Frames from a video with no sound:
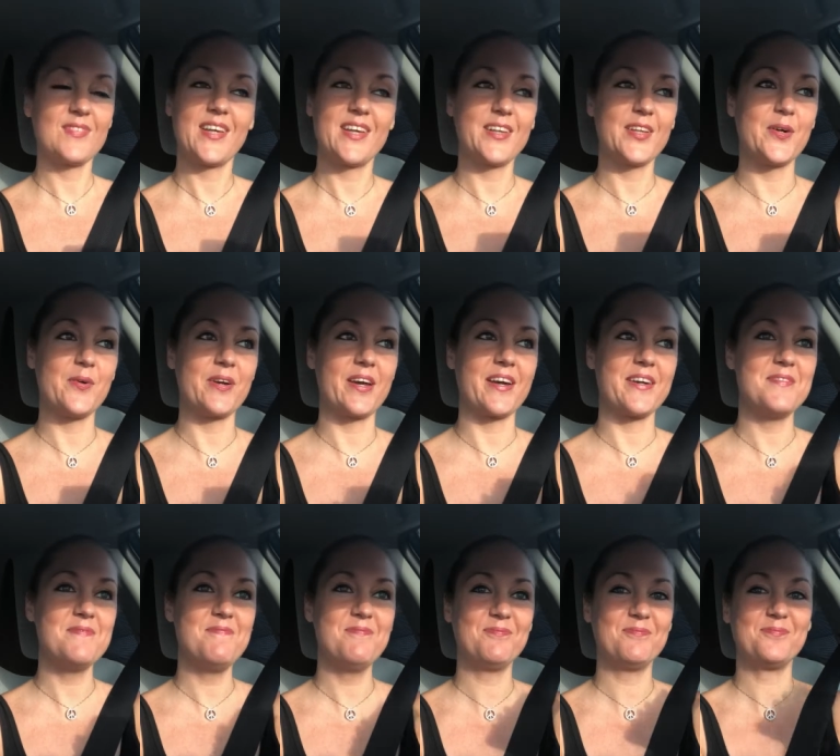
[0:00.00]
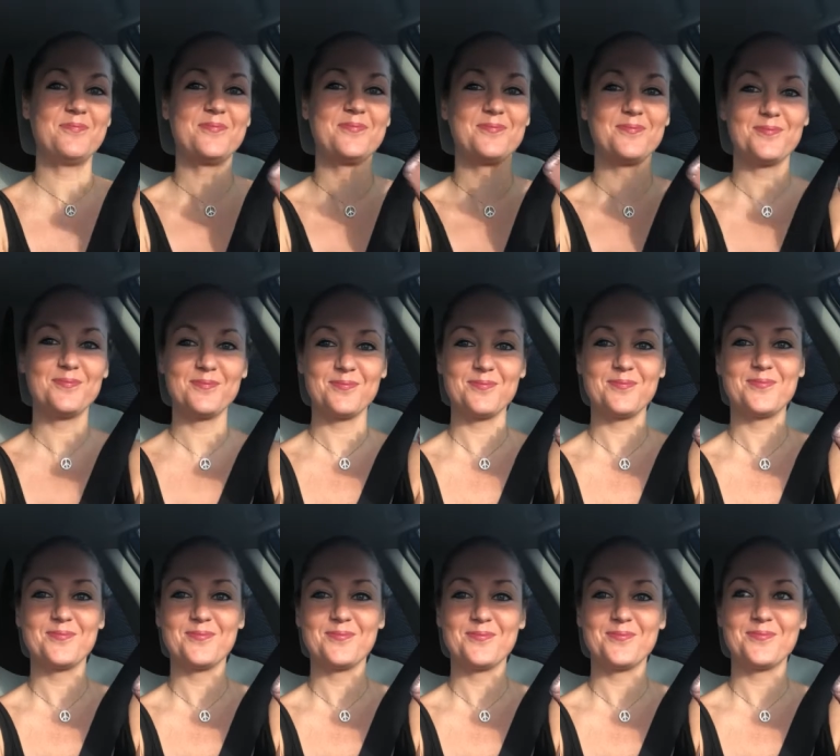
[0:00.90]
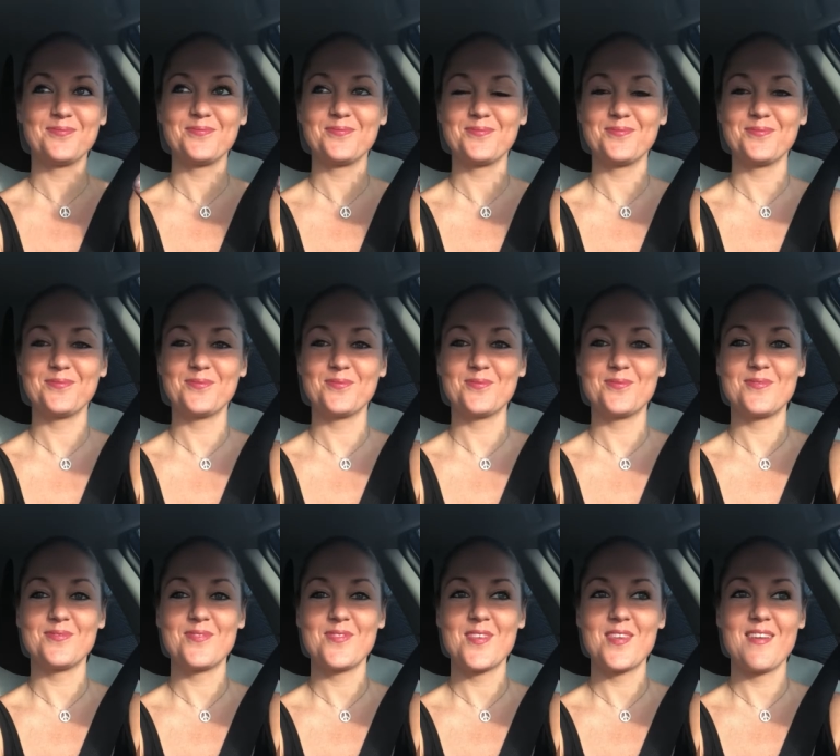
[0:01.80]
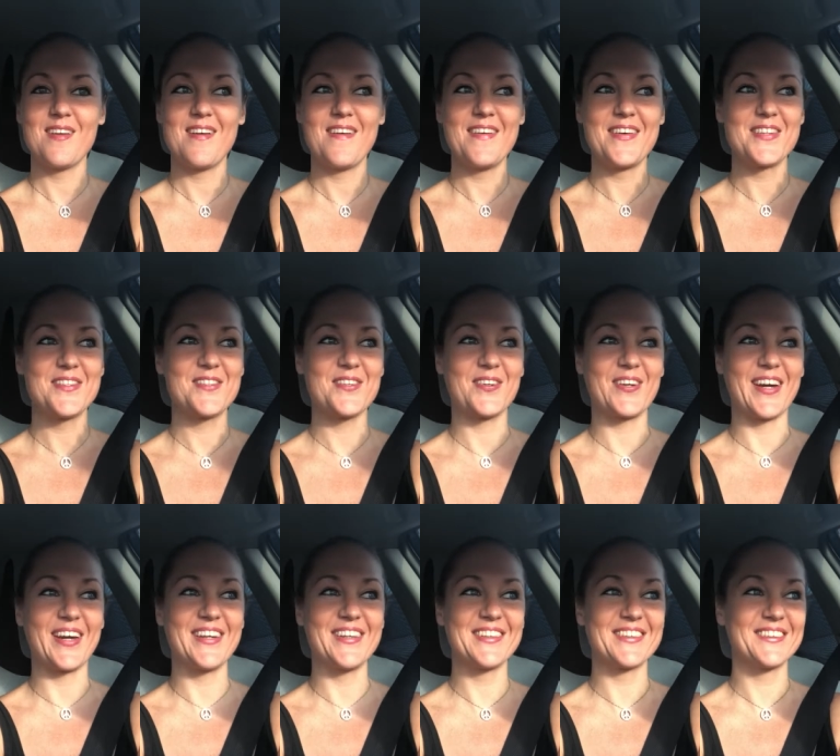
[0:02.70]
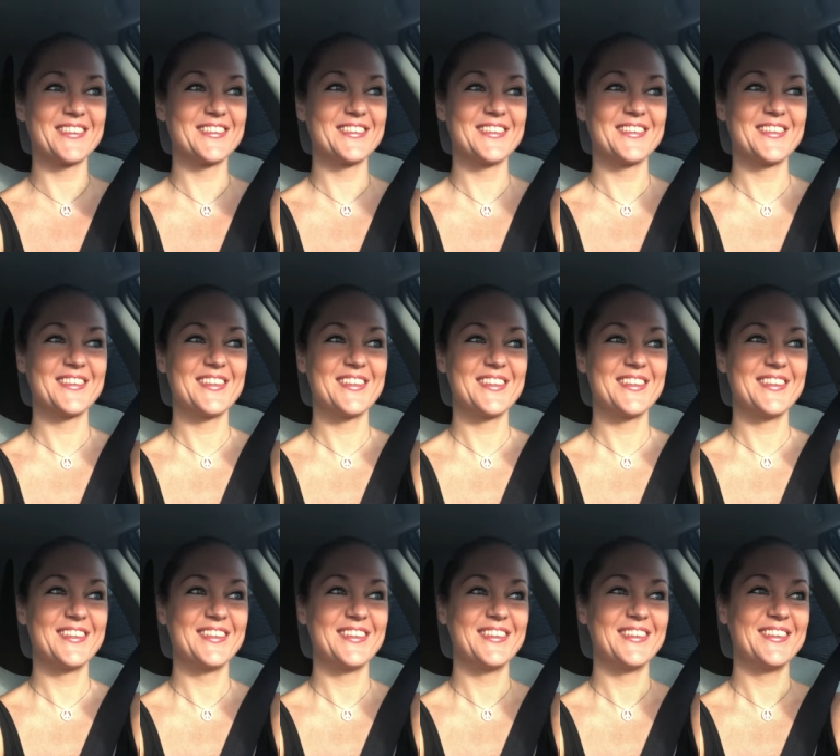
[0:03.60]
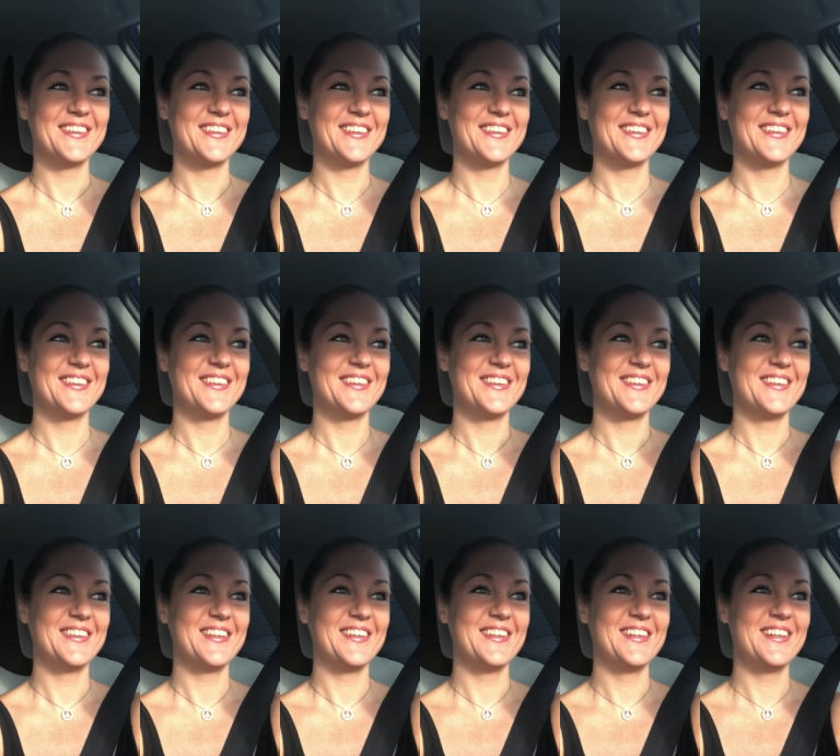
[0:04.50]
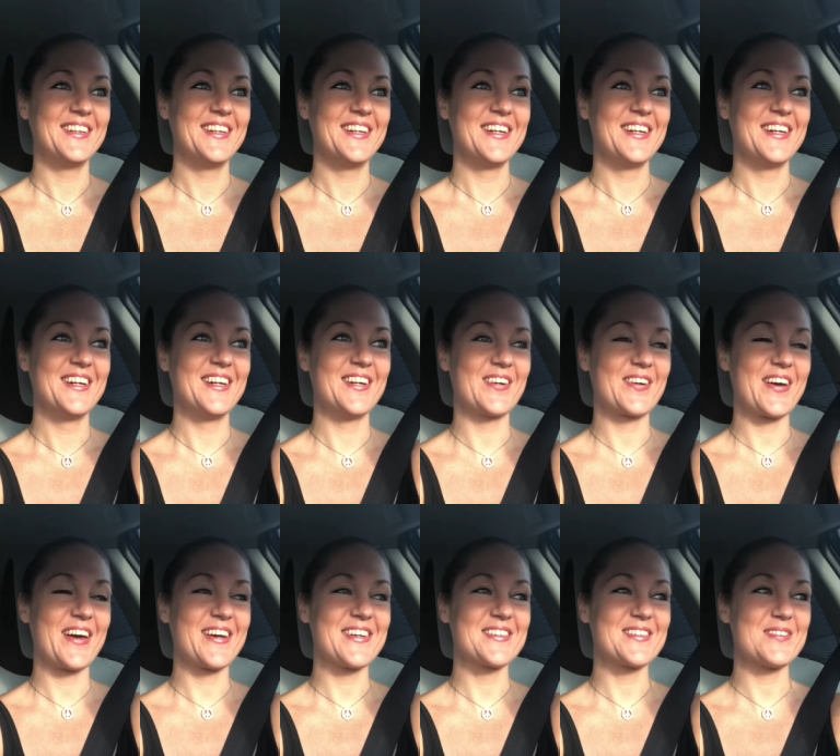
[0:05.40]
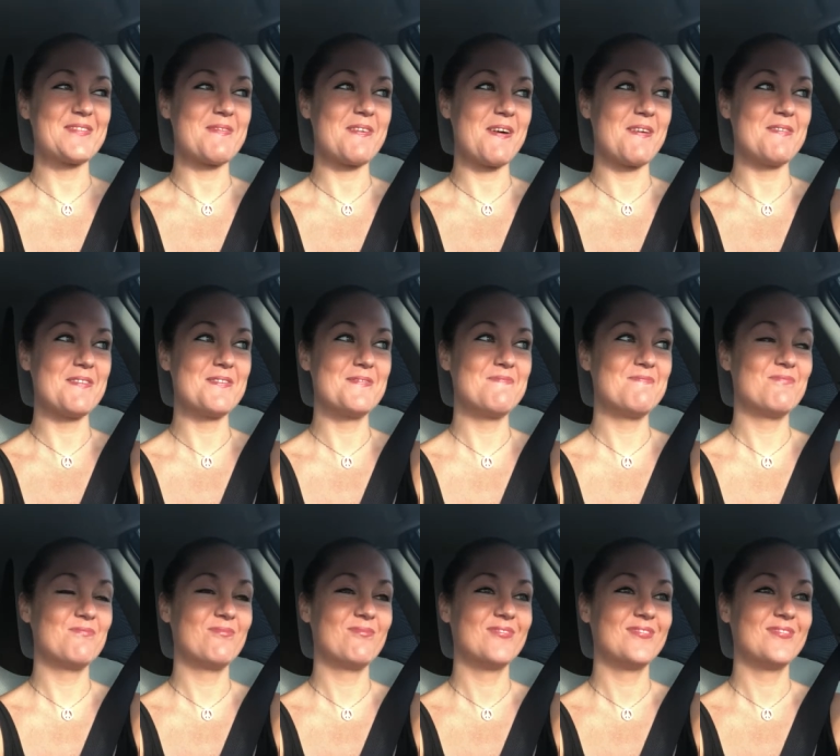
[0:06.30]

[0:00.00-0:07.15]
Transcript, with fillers: Hello again. Sorry about that. It's okay. I are in the elevator. Okay, no problem.